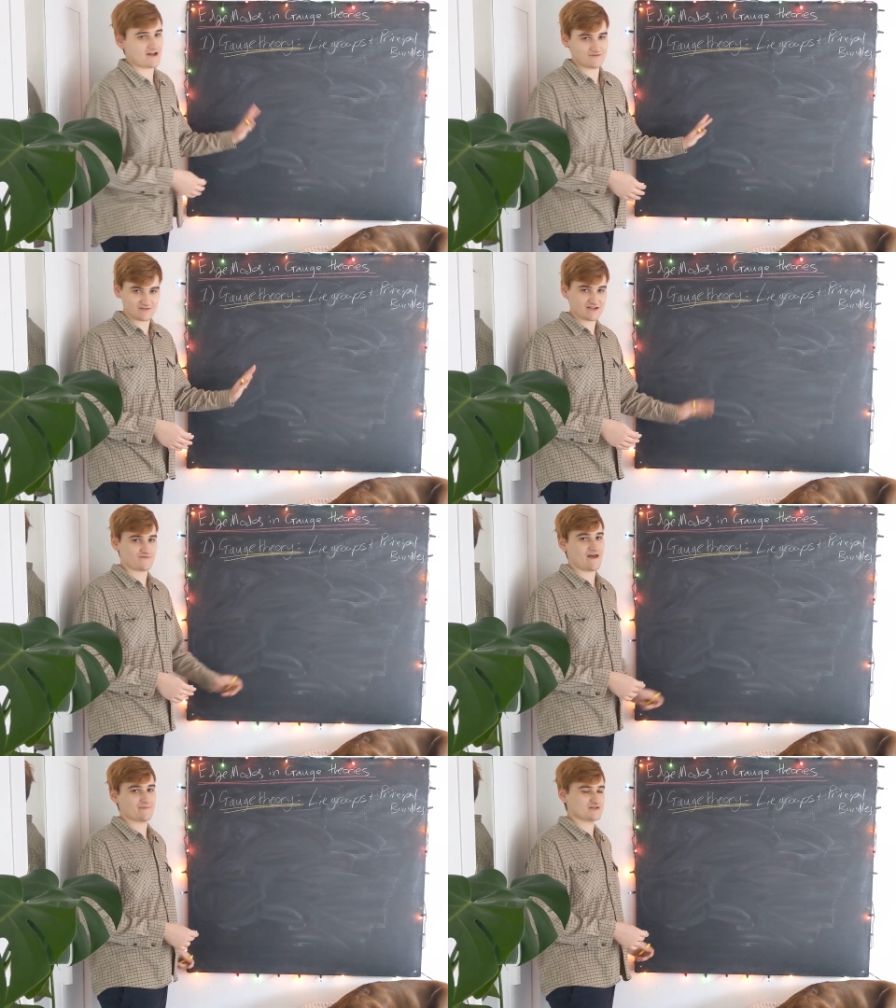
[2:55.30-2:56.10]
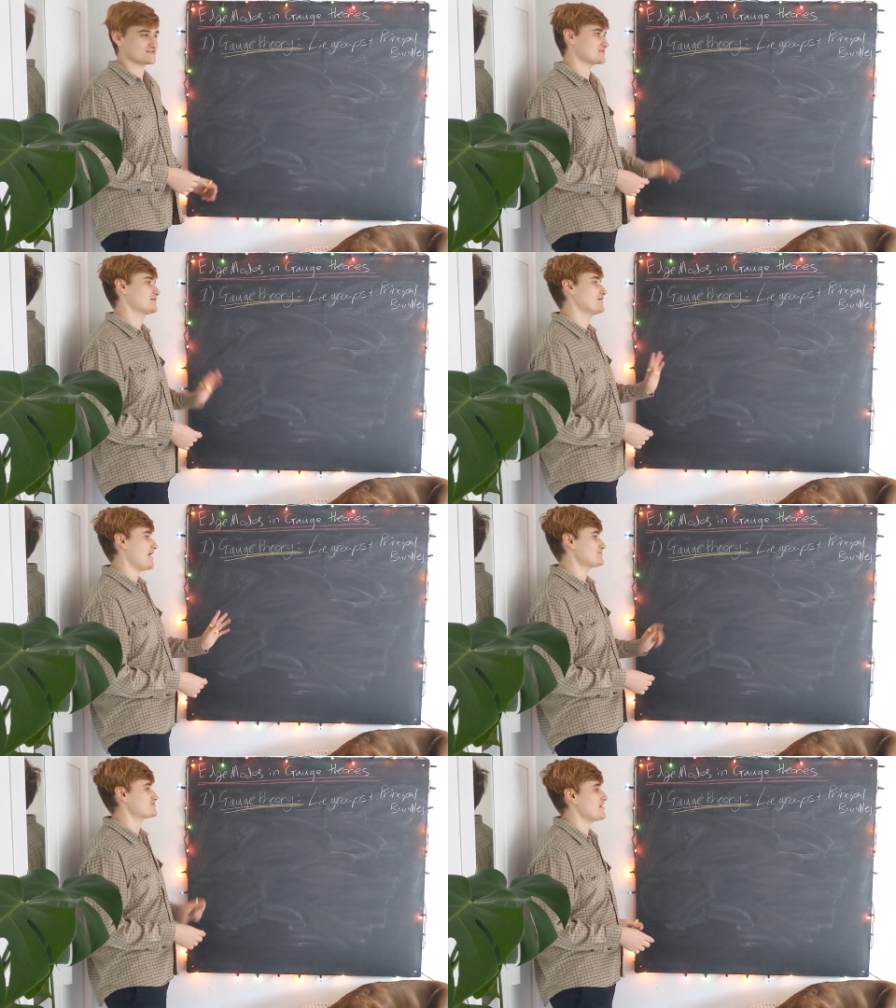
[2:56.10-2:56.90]
to kind of leave them as
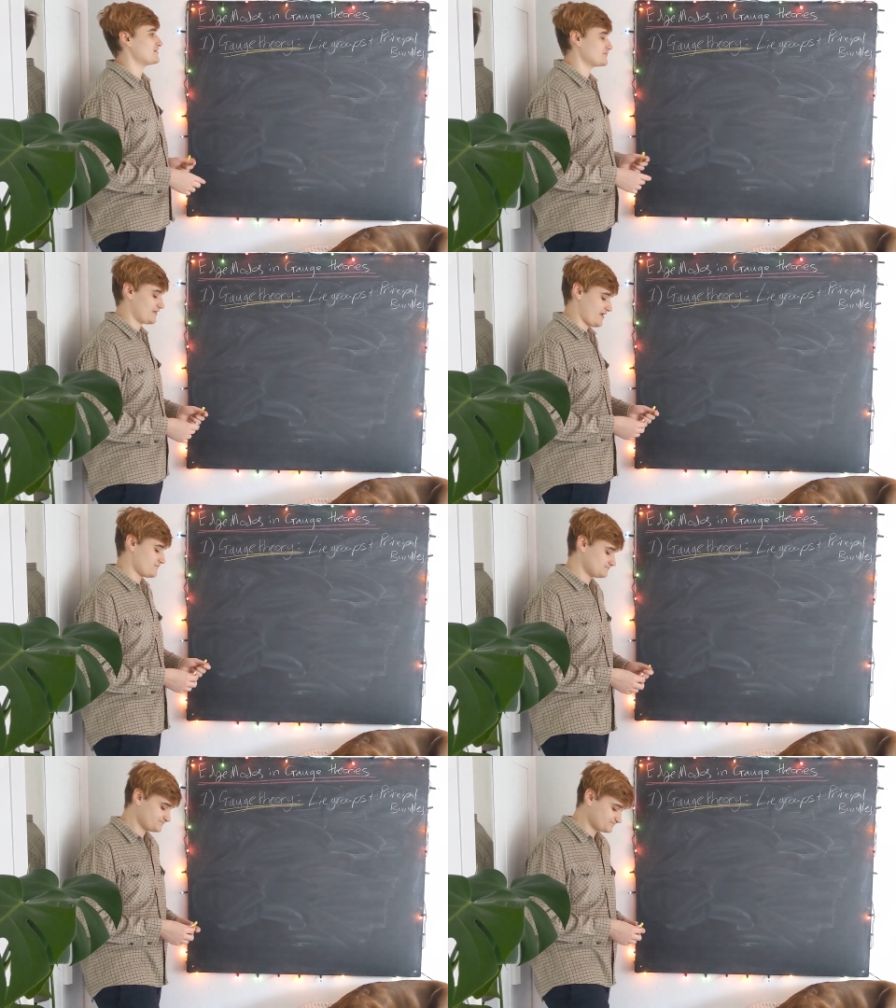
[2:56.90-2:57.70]
abstract for now.